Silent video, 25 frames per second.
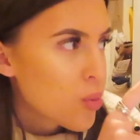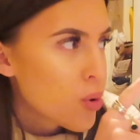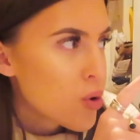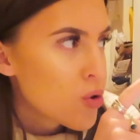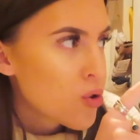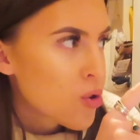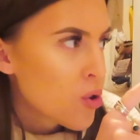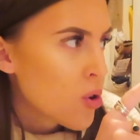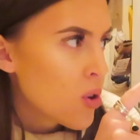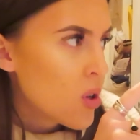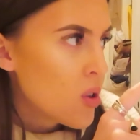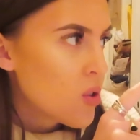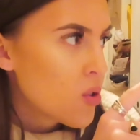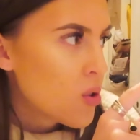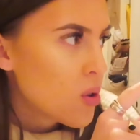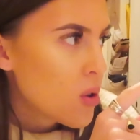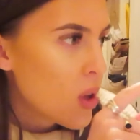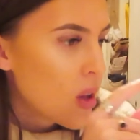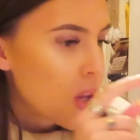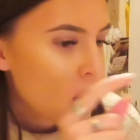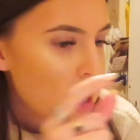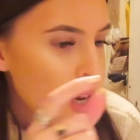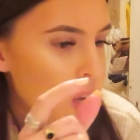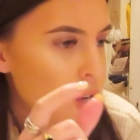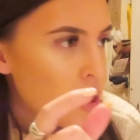they
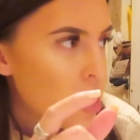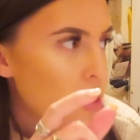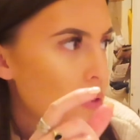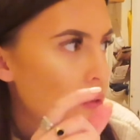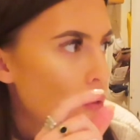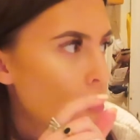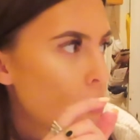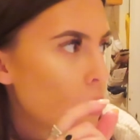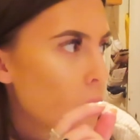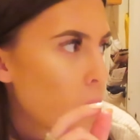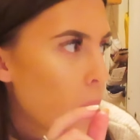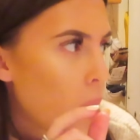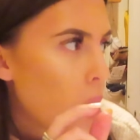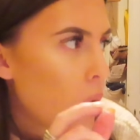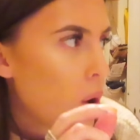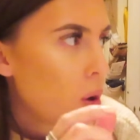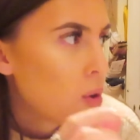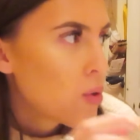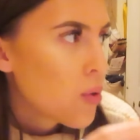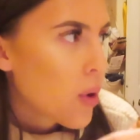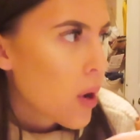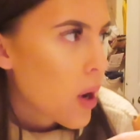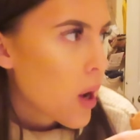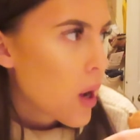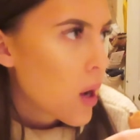literally fall apart
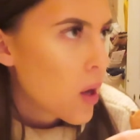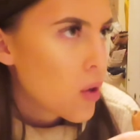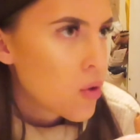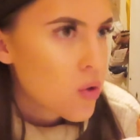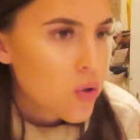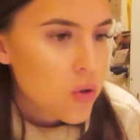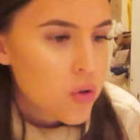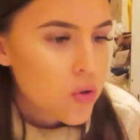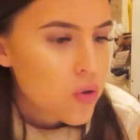in your hand.